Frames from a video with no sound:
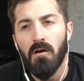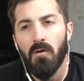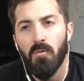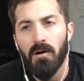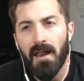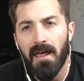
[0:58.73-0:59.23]

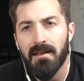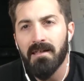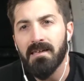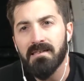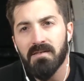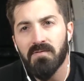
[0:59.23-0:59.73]
what
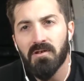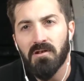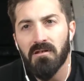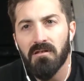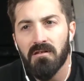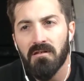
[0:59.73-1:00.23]
adhesives are
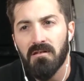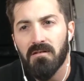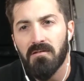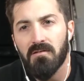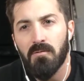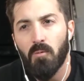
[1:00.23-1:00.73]
gonna
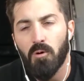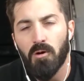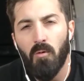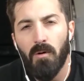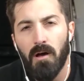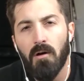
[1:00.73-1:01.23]
work
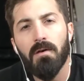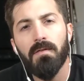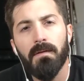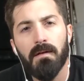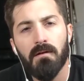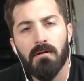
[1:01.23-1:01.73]
well with
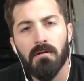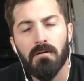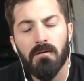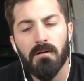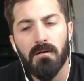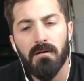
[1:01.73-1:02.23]
it, or